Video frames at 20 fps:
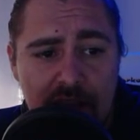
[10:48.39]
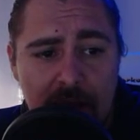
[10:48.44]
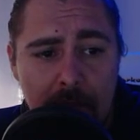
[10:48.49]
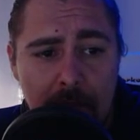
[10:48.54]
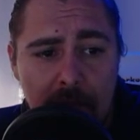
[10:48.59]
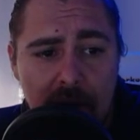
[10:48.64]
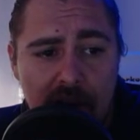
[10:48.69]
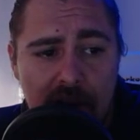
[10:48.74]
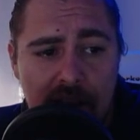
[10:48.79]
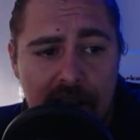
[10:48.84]

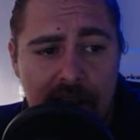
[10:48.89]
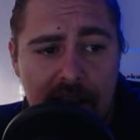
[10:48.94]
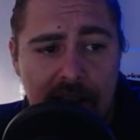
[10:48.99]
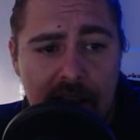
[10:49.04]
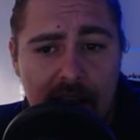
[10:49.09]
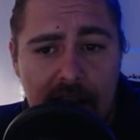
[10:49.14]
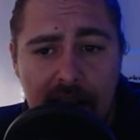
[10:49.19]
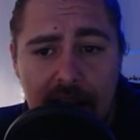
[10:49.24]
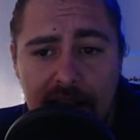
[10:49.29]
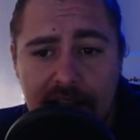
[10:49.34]
my
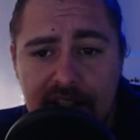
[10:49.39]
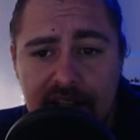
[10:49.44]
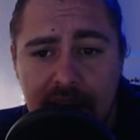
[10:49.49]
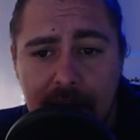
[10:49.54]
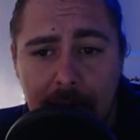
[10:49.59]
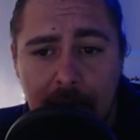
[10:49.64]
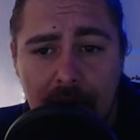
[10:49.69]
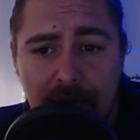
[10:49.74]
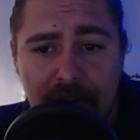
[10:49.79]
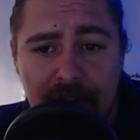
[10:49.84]

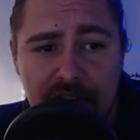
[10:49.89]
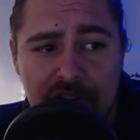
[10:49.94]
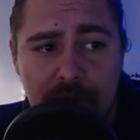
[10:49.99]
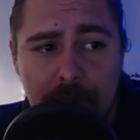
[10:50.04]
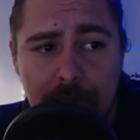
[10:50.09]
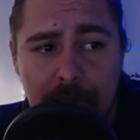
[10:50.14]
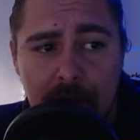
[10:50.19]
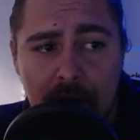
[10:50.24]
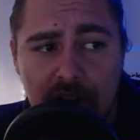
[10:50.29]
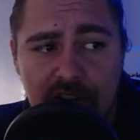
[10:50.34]
take profit to
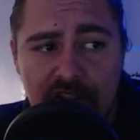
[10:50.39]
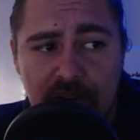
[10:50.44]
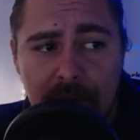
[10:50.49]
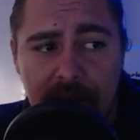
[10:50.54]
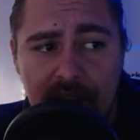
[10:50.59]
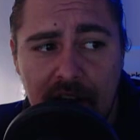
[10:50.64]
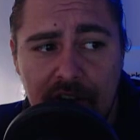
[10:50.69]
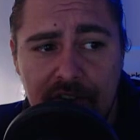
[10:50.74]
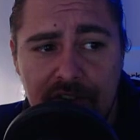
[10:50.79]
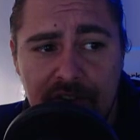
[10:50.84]

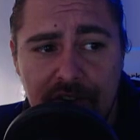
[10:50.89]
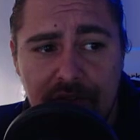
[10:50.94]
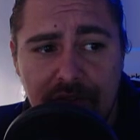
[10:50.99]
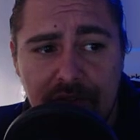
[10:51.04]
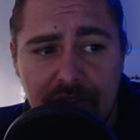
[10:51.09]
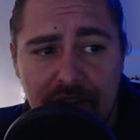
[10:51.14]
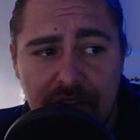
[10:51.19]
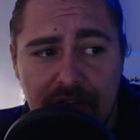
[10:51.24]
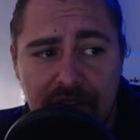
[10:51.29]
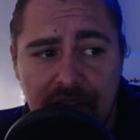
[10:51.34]
possibly
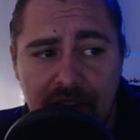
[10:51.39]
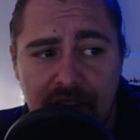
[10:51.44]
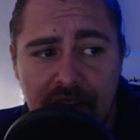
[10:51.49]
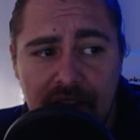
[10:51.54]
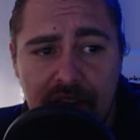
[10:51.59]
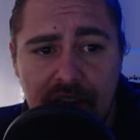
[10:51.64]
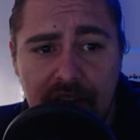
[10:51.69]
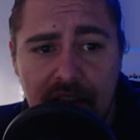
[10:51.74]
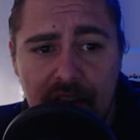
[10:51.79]
150.